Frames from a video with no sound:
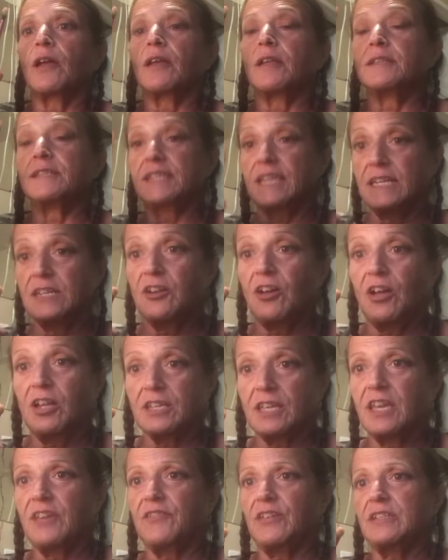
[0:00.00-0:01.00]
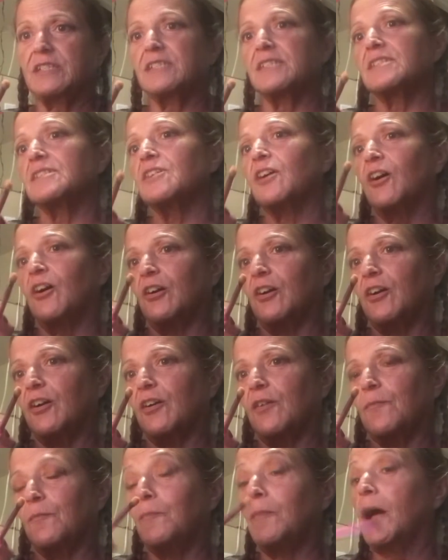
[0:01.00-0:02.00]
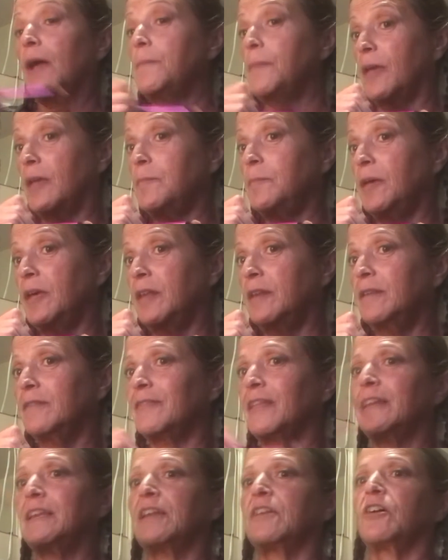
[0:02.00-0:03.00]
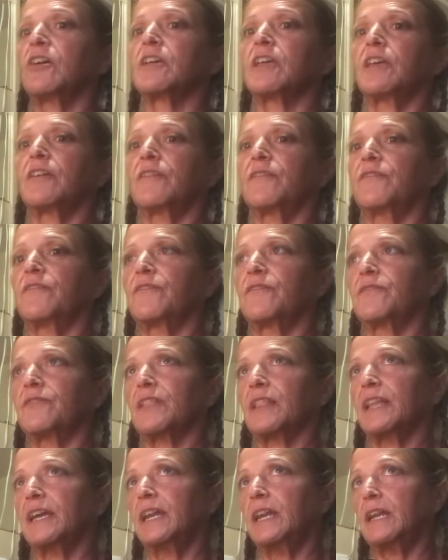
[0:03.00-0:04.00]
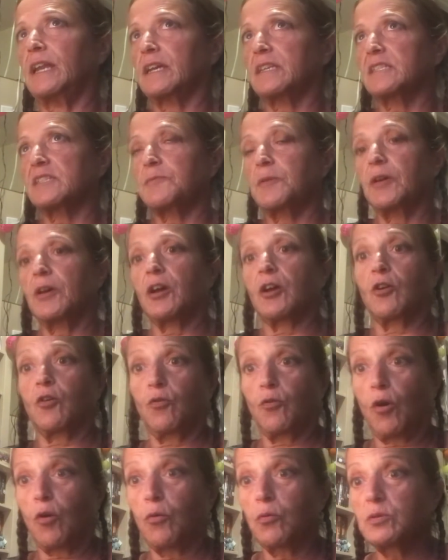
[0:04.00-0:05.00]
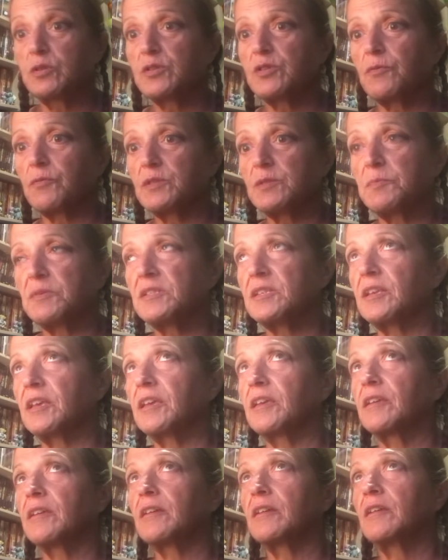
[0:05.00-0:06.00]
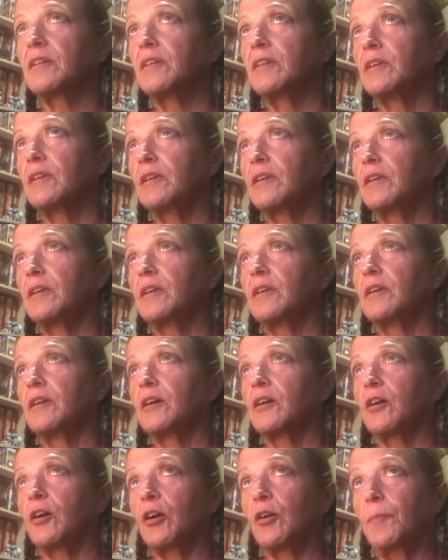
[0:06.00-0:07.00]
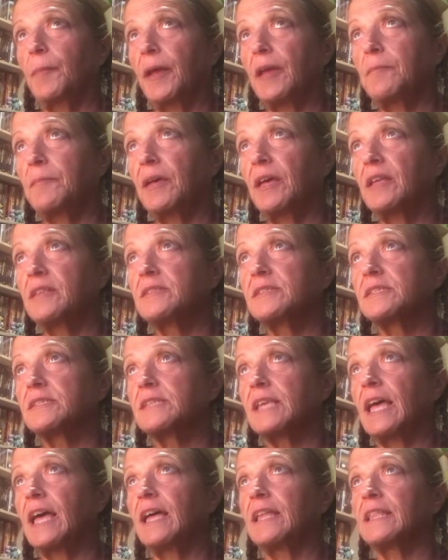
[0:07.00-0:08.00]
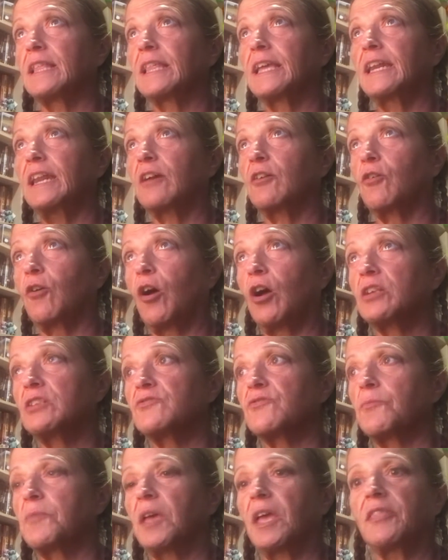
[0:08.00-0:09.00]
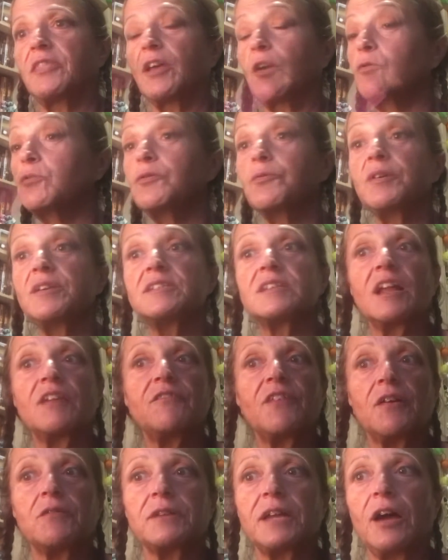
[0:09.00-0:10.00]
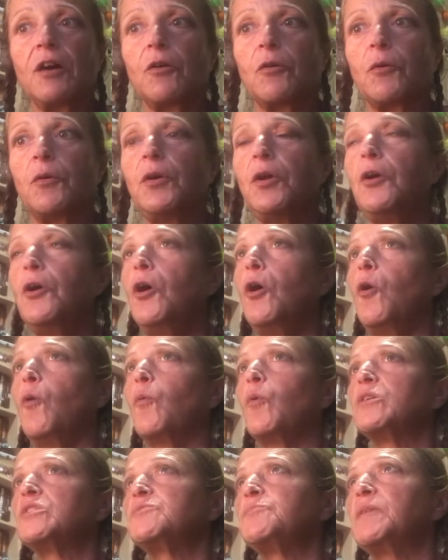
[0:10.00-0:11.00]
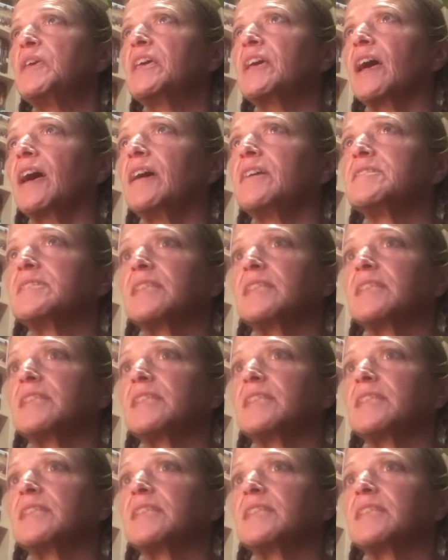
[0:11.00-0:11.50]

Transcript: did not give us my pain med. They did not give the lady next to me had Crohn's. It was missing her pain meds, and the lady across from me. And the only reason I found out was because